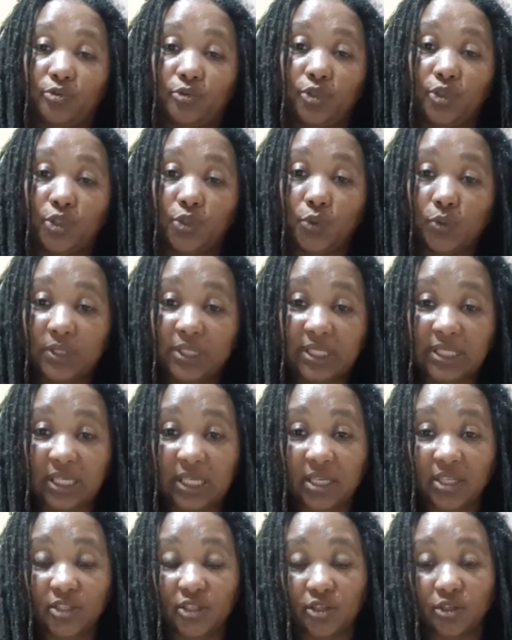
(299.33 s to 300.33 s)

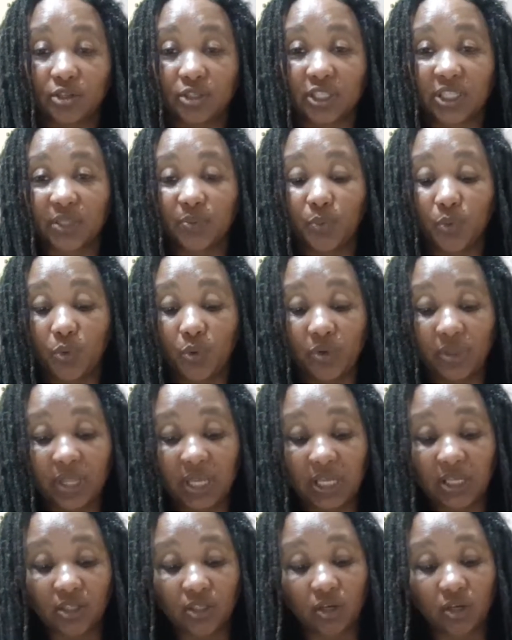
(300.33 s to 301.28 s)
juices, your smoothies,